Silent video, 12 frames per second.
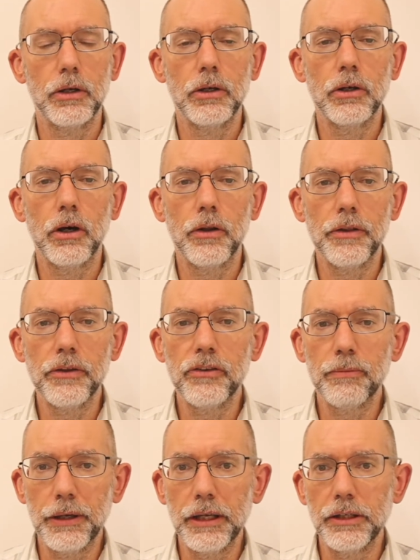On this
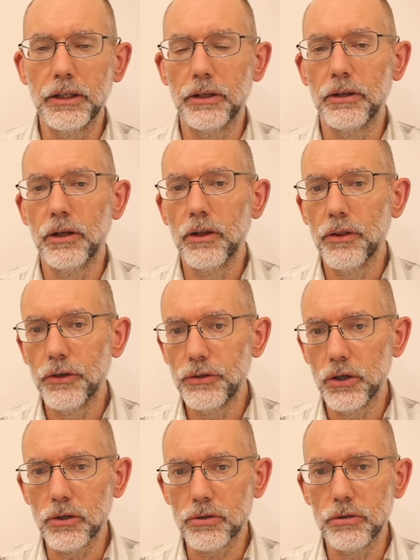opinion, the
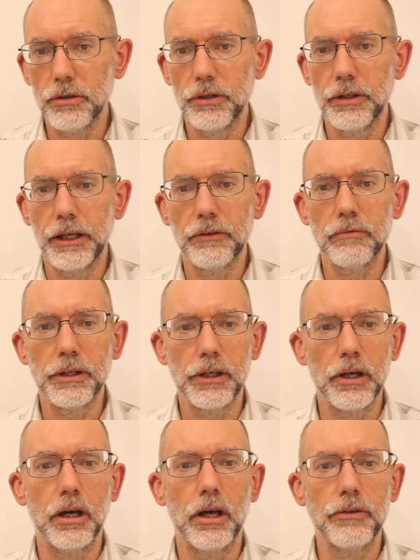doctrine in
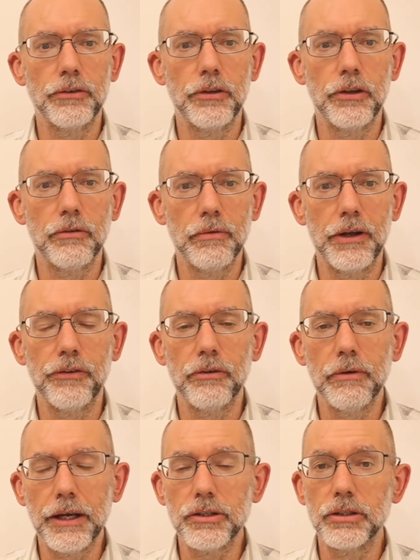regard to the
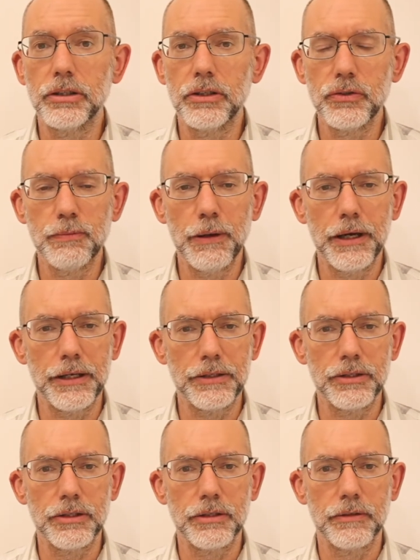resurrection is
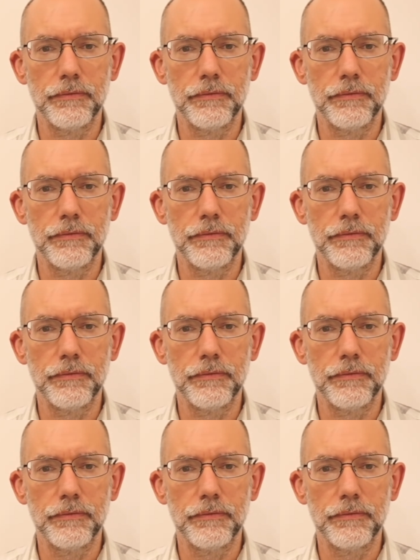based.